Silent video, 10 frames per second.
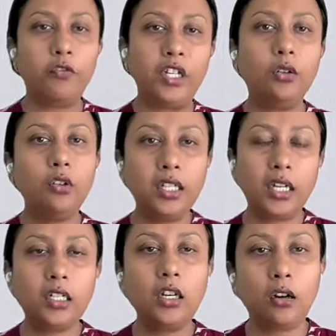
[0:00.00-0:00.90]
Now, we
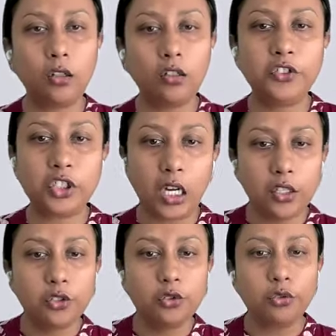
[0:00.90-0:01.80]
don't get a lot of
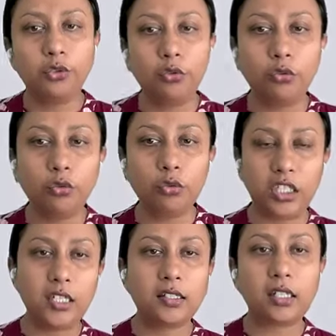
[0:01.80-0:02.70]
chance to
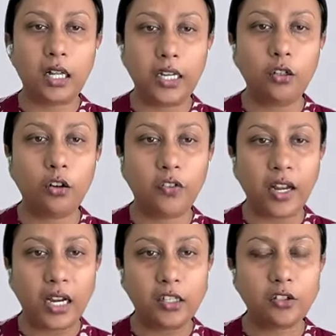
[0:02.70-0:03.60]
do these kind
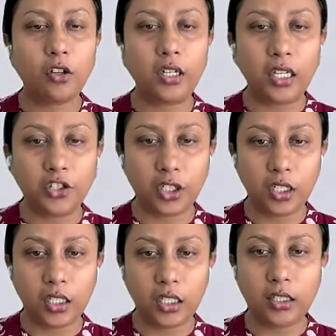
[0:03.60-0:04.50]
of hands-on
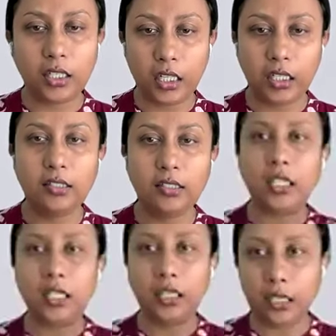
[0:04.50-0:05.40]
engineering
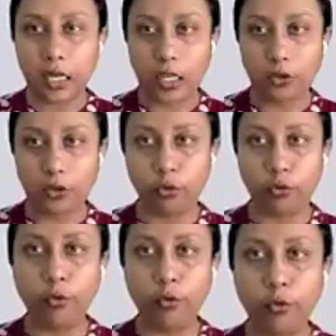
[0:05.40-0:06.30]
things in the
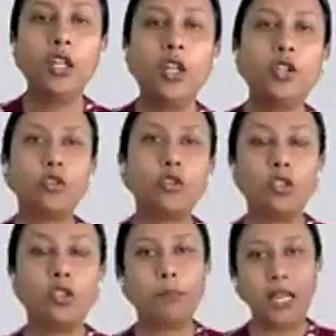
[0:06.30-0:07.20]
classroom.
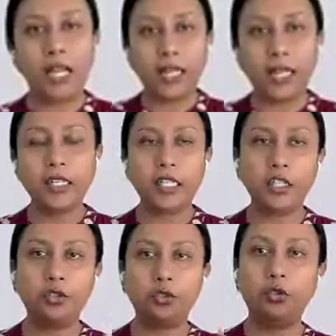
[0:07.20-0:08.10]
So the plan
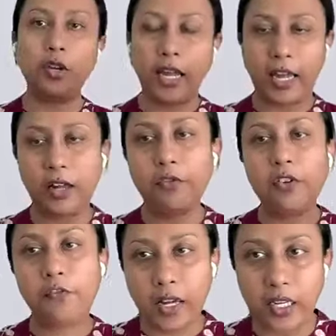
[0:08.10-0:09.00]
is to
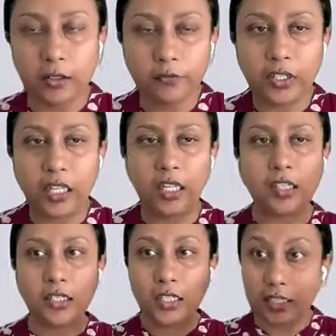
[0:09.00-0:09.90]
have a 5
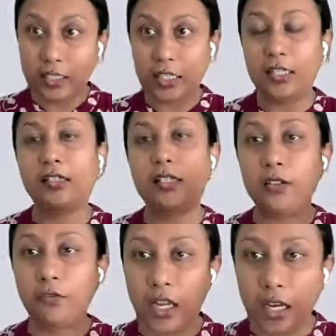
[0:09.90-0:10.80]
days
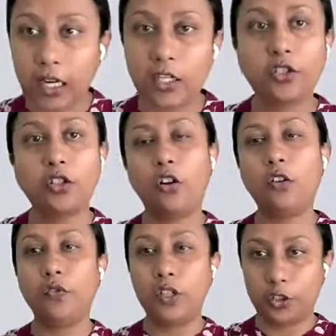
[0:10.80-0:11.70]
intensive
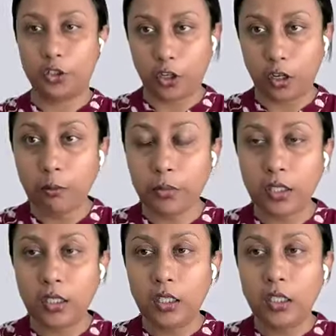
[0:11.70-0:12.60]
hands-on
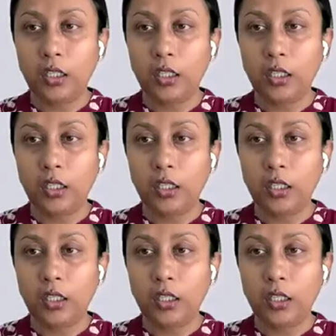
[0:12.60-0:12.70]
workshop,